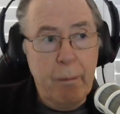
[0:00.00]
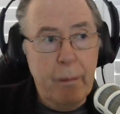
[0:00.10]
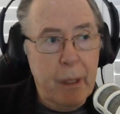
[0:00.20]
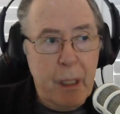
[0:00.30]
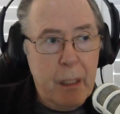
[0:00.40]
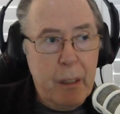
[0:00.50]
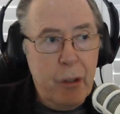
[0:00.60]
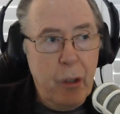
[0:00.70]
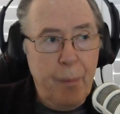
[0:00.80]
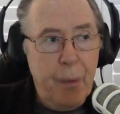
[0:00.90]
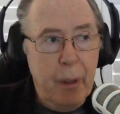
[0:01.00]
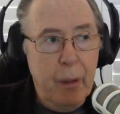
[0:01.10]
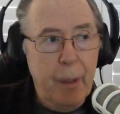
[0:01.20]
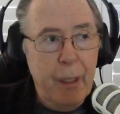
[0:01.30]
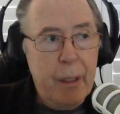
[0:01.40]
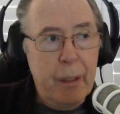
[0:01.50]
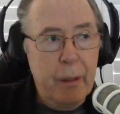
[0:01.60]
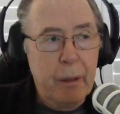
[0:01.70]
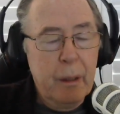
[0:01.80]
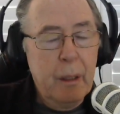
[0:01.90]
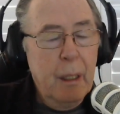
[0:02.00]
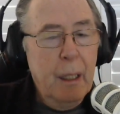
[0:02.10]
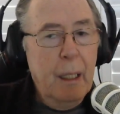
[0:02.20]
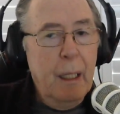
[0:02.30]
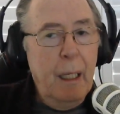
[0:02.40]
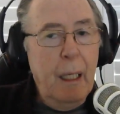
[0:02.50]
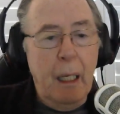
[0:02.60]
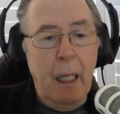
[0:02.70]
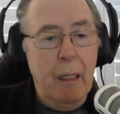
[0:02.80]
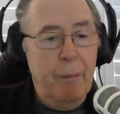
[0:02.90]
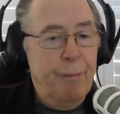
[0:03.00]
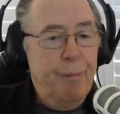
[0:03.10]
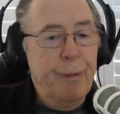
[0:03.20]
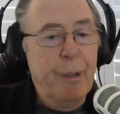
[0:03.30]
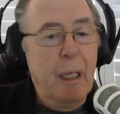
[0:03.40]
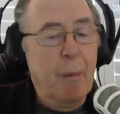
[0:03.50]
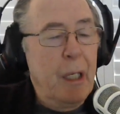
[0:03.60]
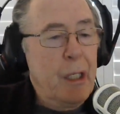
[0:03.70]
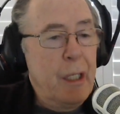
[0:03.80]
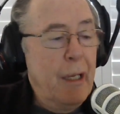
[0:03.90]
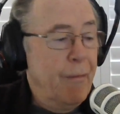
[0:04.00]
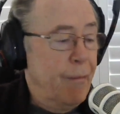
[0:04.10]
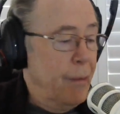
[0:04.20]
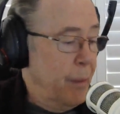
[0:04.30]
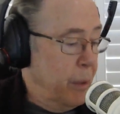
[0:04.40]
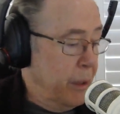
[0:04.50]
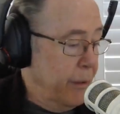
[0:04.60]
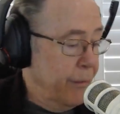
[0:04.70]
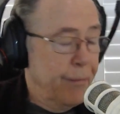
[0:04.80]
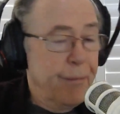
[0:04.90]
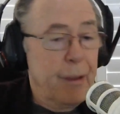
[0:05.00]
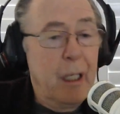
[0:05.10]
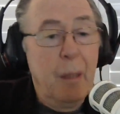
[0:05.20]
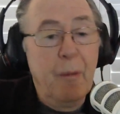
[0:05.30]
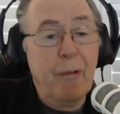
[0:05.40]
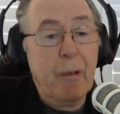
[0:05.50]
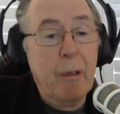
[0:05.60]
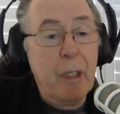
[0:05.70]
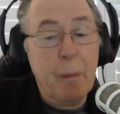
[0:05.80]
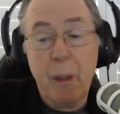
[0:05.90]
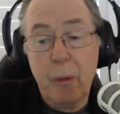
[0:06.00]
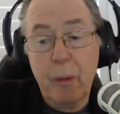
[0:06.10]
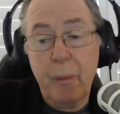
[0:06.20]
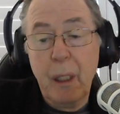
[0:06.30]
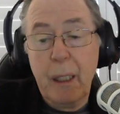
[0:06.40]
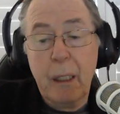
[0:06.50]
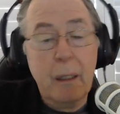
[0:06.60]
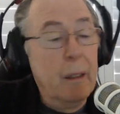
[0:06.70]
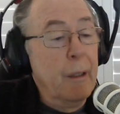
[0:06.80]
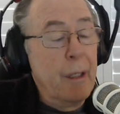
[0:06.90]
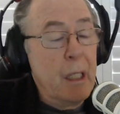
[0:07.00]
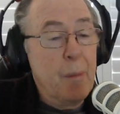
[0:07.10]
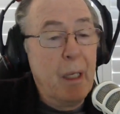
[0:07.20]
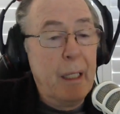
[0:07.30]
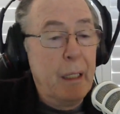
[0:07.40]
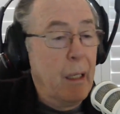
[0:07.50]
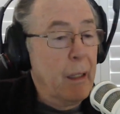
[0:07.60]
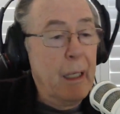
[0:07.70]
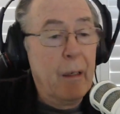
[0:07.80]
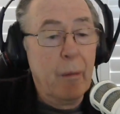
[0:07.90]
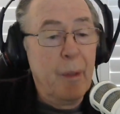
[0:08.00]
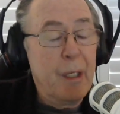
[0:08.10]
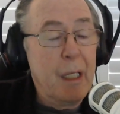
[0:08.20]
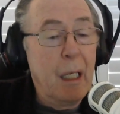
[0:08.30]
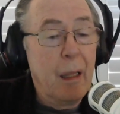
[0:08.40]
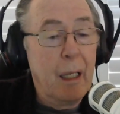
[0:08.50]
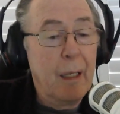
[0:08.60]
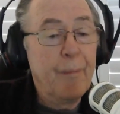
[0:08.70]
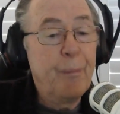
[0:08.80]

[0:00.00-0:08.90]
This shop that I went to, it had pretty much every bit of Game of Thrones memorabilia on display. You could get almost anything.